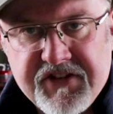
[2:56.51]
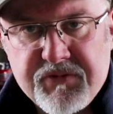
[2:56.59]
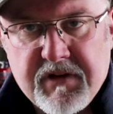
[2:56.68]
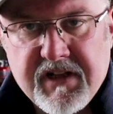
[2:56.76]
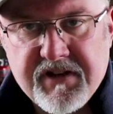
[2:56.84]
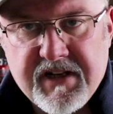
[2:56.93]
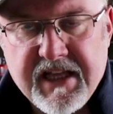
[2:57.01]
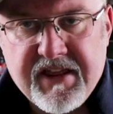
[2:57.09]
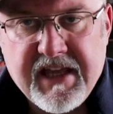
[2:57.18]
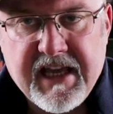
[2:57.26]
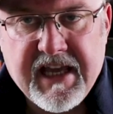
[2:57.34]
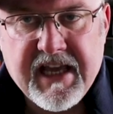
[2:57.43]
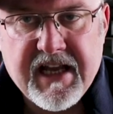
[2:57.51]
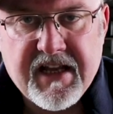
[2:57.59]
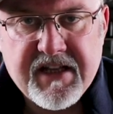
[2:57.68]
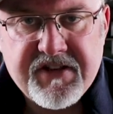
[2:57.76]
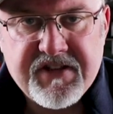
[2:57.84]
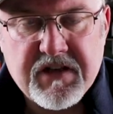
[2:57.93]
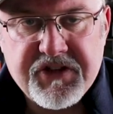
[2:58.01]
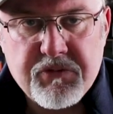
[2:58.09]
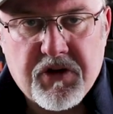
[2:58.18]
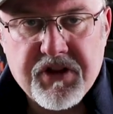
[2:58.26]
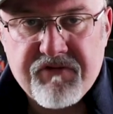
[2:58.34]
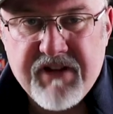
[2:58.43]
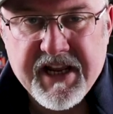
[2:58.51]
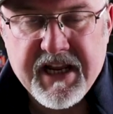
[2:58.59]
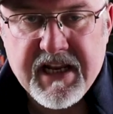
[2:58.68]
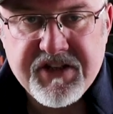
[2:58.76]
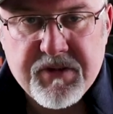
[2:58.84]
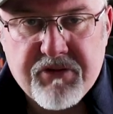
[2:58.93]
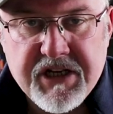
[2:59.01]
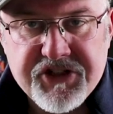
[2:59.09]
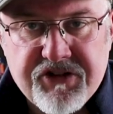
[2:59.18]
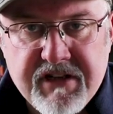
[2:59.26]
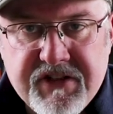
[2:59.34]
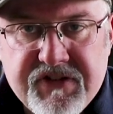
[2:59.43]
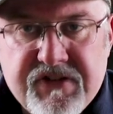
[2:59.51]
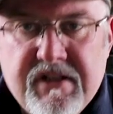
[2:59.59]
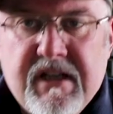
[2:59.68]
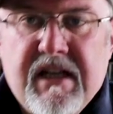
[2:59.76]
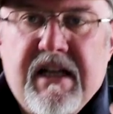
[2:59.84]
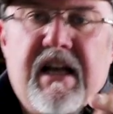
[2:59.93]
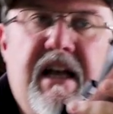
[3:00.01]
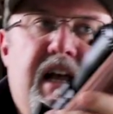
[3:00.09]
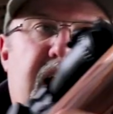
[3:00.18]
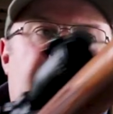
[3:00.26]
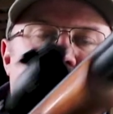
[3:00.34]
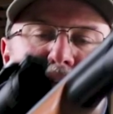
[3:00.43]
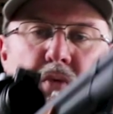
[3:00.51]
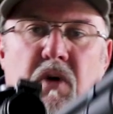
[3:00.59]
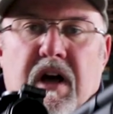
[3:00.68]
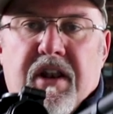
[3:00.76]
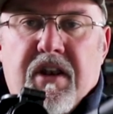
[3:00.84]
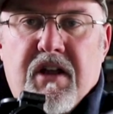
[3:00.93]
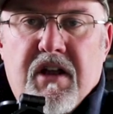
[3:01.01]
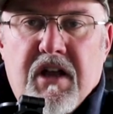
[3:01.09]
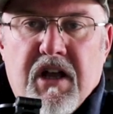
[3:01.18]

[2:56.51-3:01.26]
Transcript: this one underneath here tells you what the regulator pressure is, and the one